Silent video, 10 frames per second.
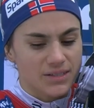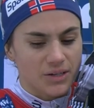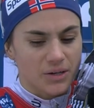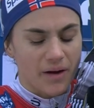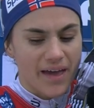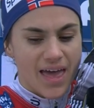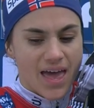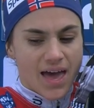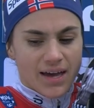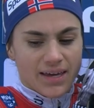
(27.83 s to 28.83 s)
So
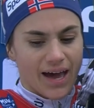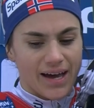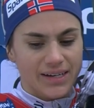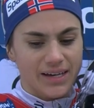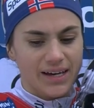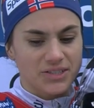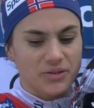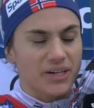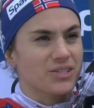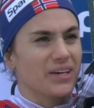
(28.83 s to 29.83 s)
yeah, I, I
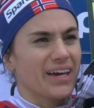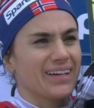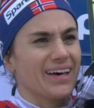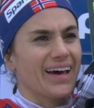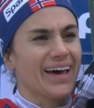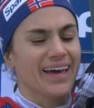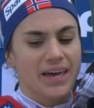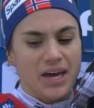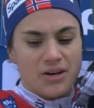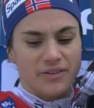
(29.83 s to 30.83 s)
try to get uh,
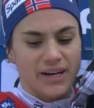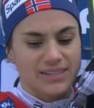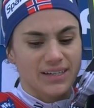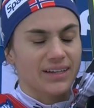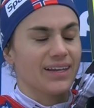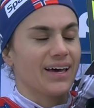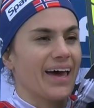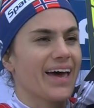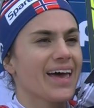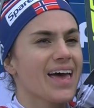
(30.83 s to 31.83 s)
fast, and uh,